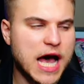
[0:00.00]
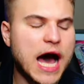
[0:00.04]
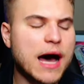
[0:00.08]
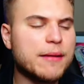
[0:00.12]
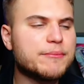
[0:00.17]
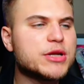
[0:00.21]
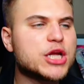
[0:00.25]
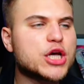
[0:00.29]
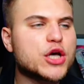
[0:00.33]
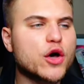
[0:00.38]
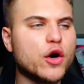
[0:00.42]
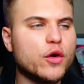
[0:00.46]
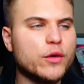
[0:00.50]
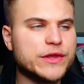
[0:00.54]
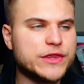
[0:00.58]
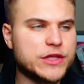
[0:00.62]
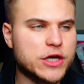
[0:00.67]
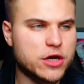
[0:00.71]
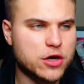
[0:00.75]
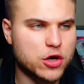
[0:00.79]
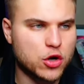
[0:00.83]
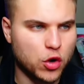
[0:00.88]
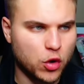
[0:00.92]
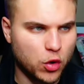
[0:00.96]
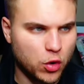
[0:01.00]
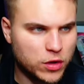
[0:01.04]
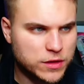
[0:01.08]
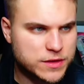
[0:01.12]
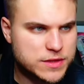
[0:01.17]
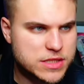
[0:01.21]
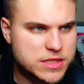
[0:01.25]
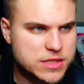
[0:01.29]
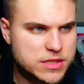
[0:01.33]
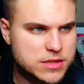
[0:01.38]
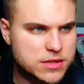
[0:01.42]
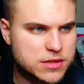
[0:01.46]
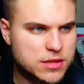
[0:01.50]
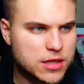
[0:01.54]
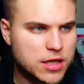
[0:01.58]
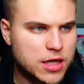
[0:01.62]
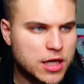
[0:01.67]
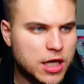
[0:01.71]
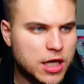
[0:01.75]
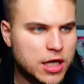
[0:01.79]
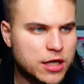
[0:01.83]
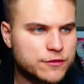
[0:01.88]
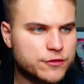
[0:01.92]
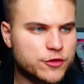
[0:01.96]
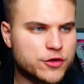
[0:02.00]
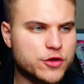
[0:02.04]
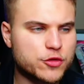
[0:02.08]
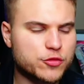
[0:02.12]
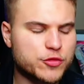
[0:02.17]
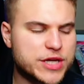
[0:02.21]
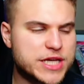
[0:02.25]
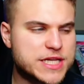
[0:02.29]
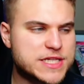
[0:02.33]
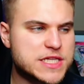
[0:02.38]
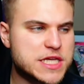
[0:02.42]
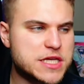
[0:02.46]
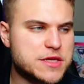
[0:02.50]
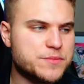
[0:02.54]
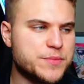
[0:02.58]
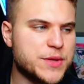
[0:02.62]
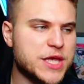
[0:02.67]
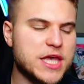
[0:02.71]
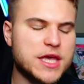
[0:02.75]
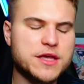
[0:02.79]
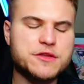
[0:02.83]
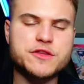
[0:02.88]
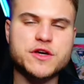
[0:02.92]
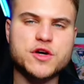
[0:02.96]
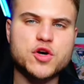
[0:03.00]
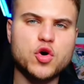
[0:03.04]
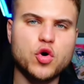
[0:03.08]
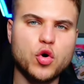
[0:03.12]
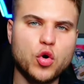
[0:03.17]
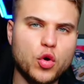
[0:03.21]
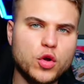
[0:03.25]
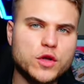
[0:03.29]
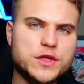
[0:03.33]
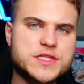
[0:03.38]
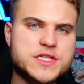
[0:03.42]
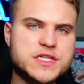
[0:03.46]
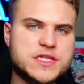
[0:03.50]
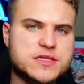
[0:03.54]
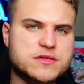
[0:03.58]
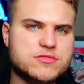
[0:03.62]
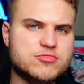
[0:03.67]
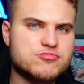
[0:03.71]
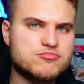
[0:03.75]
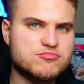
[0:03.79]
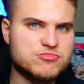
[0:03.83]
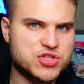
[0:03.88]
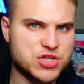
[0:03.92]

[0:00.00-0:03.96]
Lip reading: I'm going to go with the Colts for the reason being the Colts